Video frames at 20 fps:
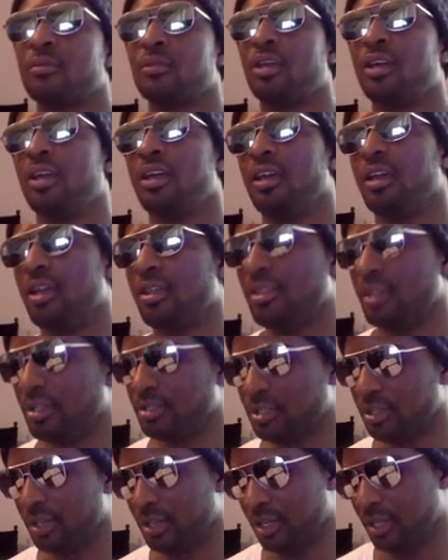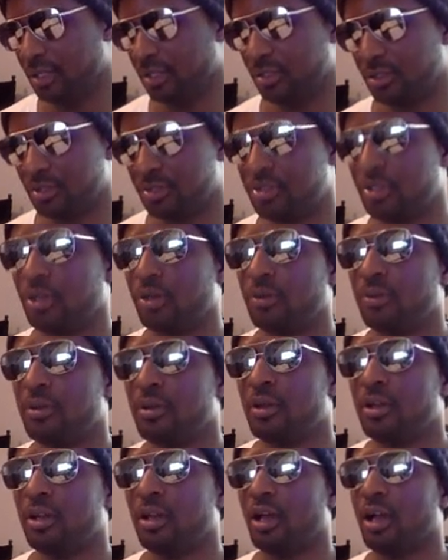And that's our answer. So
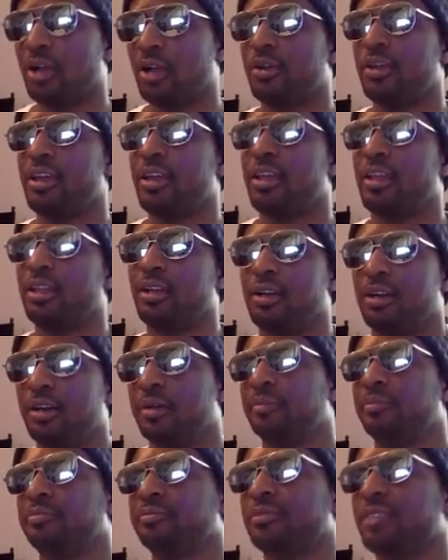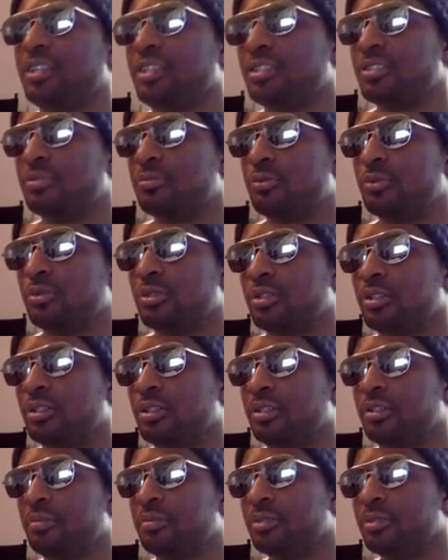I'll go ahead get some
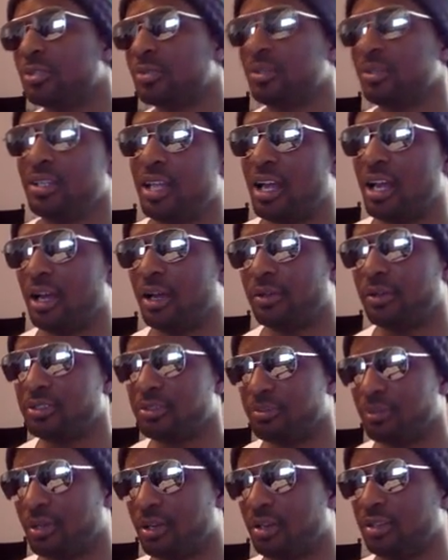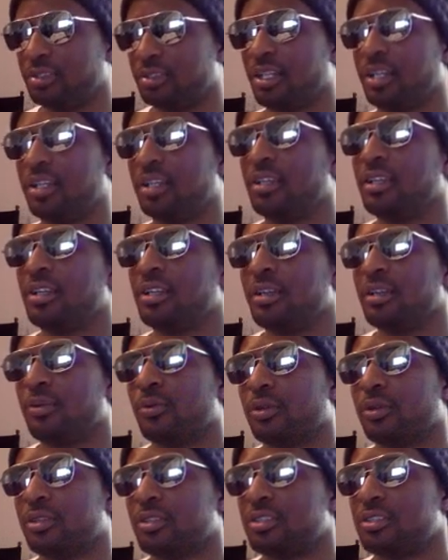more between now and tomorrow. I'll try to
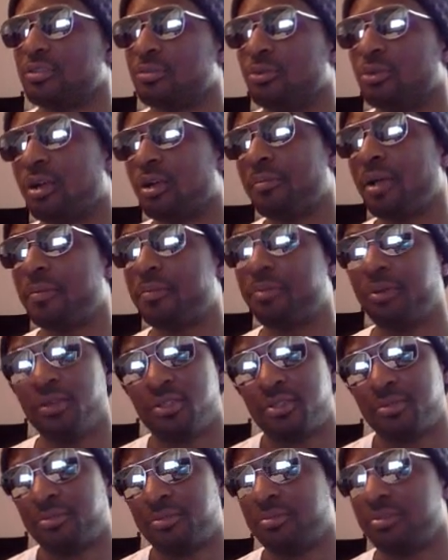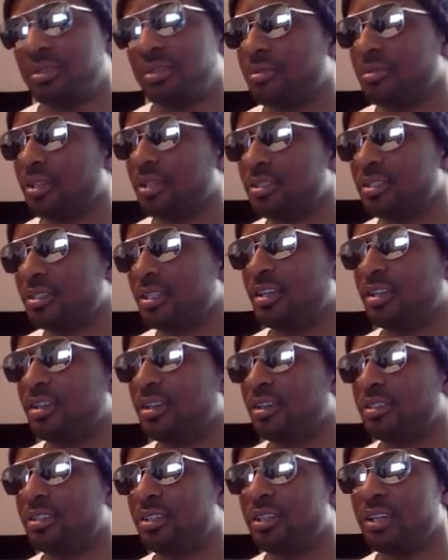work on some more. I might post something else later on
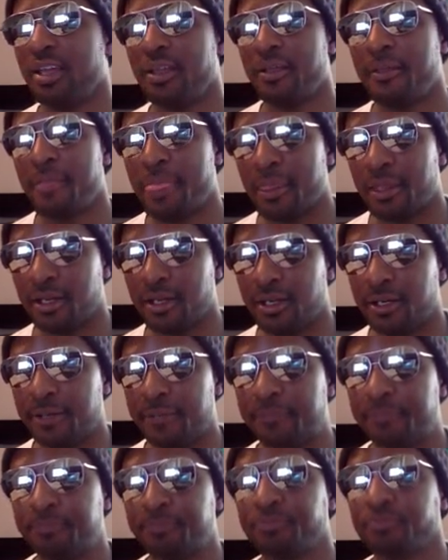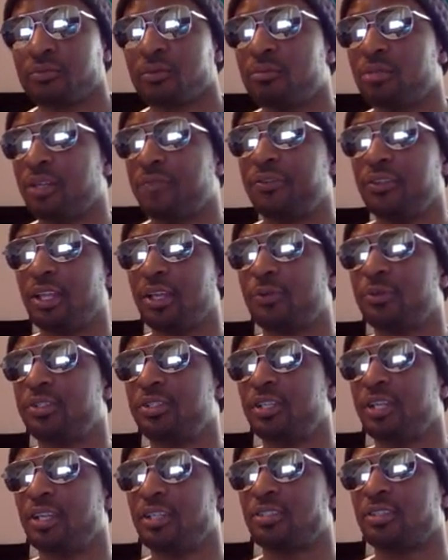tonight. But if you like what you
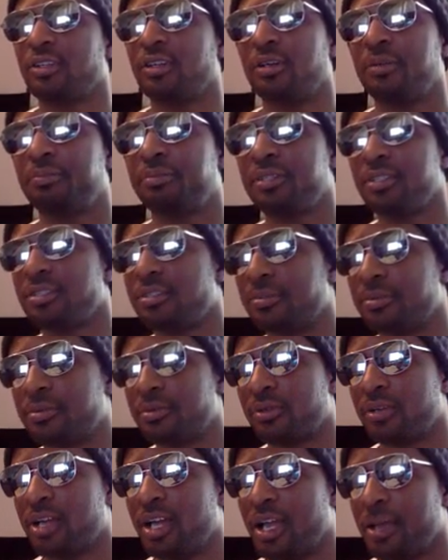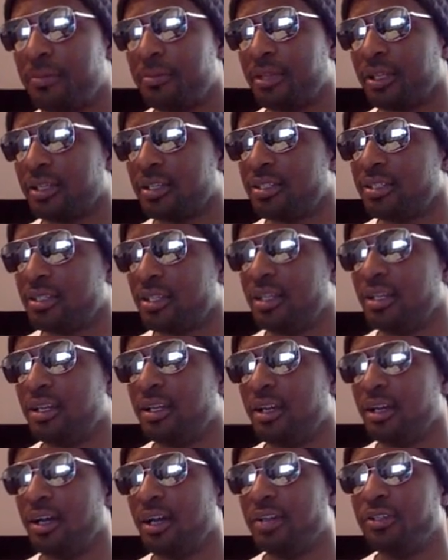guys saw, please subscribe. Like I said,
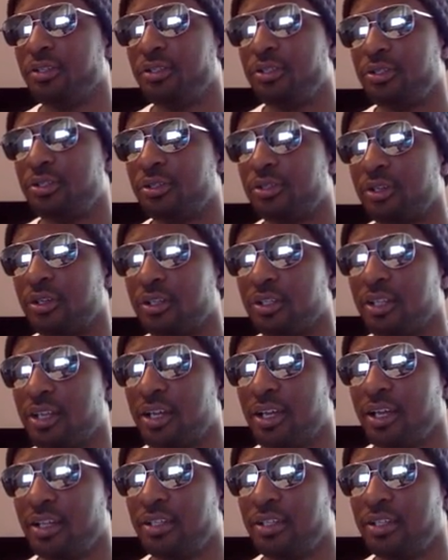I do tutor online.